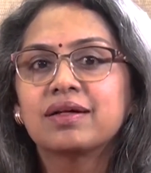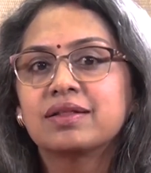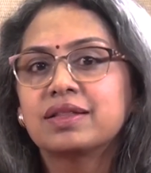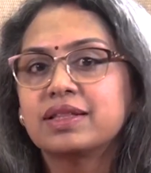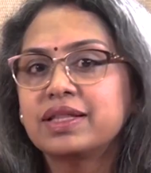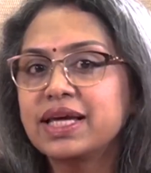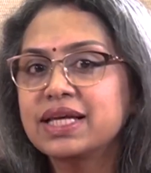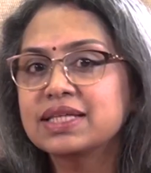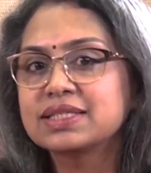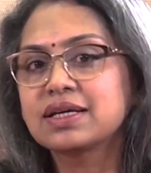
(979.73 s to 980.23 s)

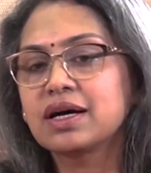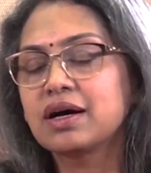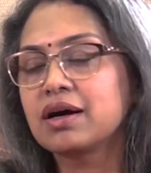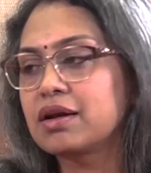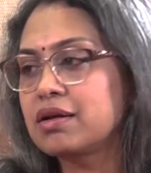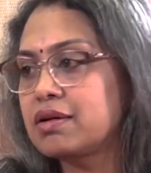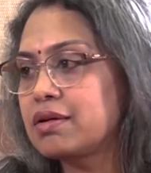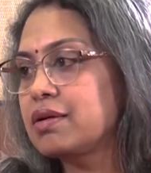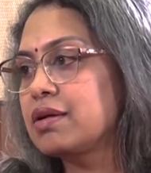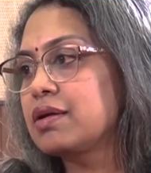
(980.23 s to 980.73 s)
these
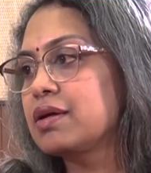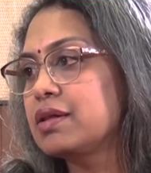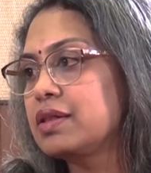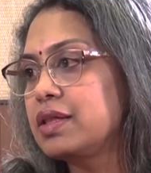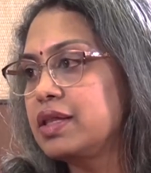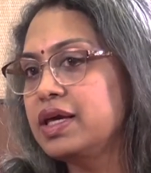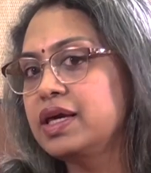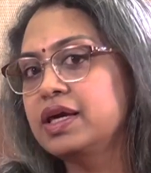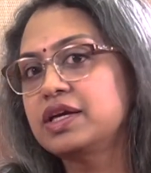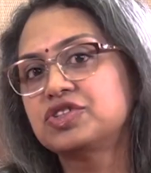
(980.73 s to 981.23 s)
are
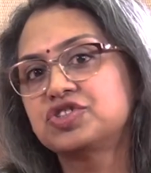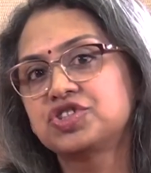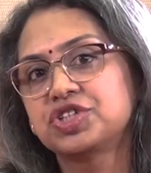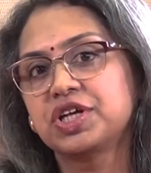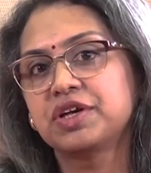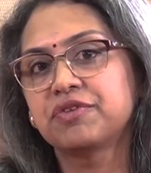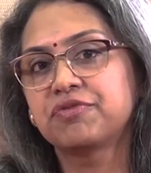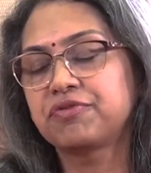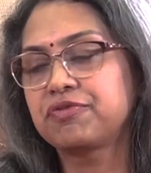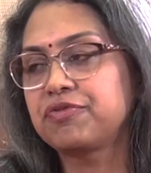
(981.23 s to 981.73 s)
the
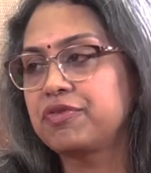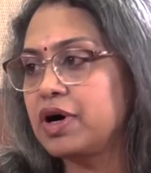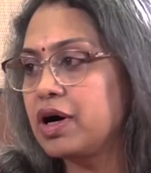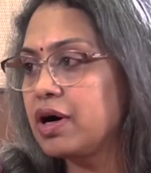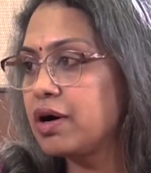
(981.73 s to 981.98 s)
chief